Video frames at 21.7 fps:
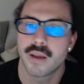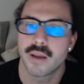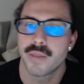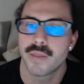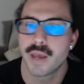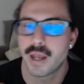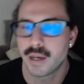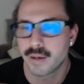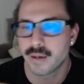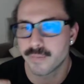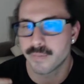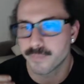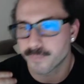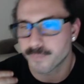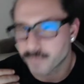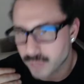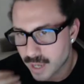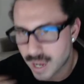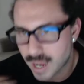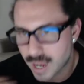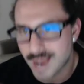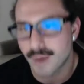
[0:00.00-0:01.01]
And then
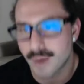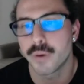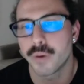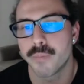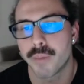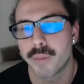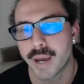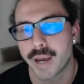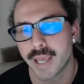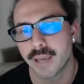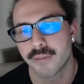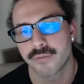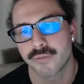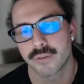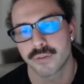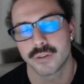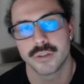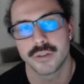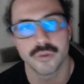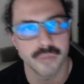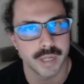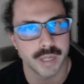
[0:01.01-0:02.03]
I would bike for
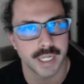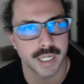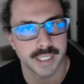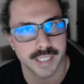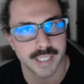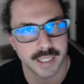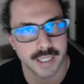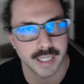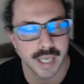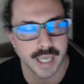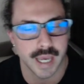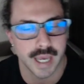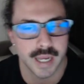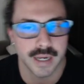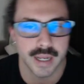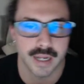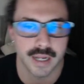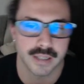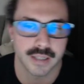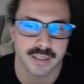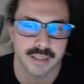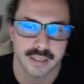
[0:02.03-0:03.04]
2 minutes at the end
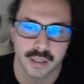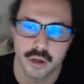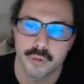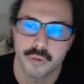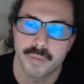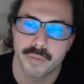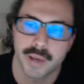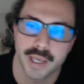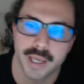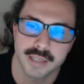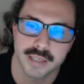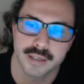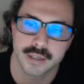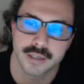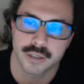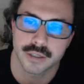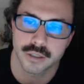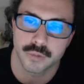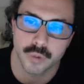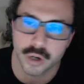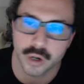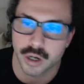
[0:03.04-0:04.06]
at a slow pace and
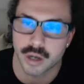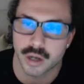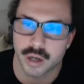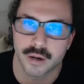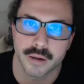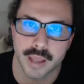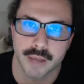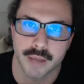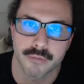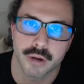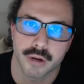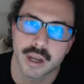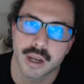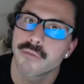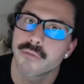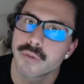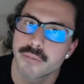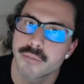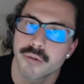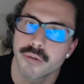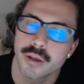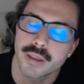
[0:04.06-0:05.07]
just work on like
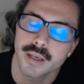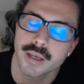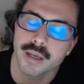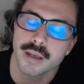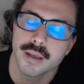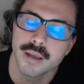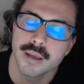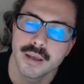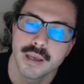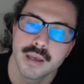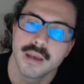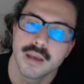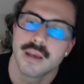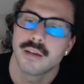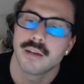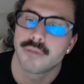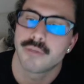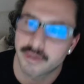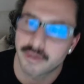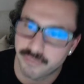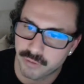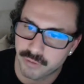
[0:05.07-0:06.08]
recovery breathing.
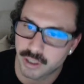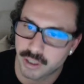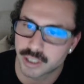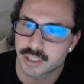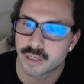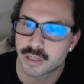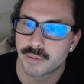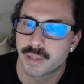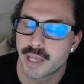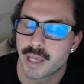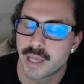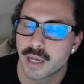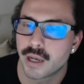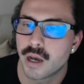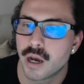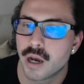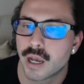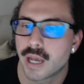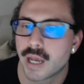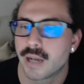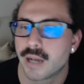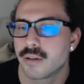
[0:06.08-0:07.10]
Try to flush some of that
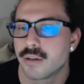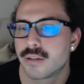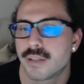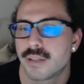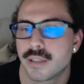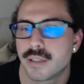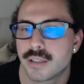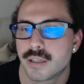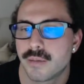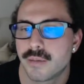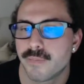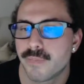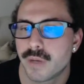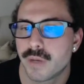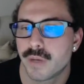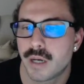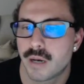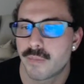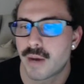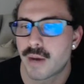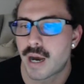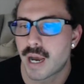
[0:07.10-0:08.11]
gunk out of your system.
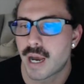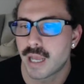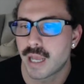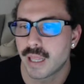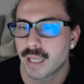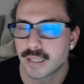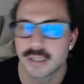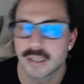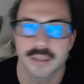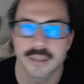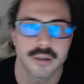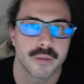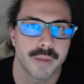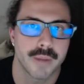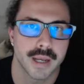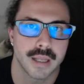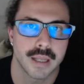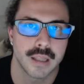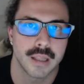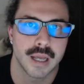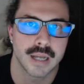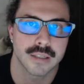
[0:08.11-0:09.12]
I like the assault
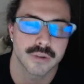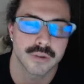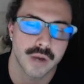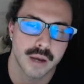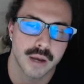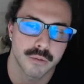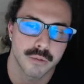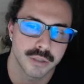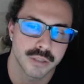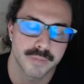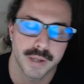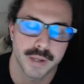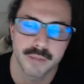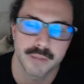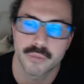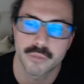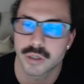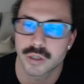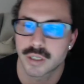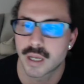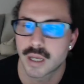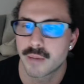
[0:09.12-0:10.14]
bike a lot, so I would spend
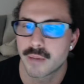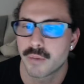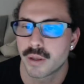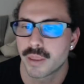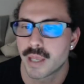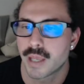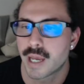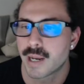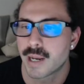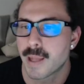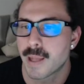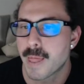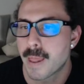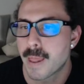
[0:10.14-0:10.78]
more time on that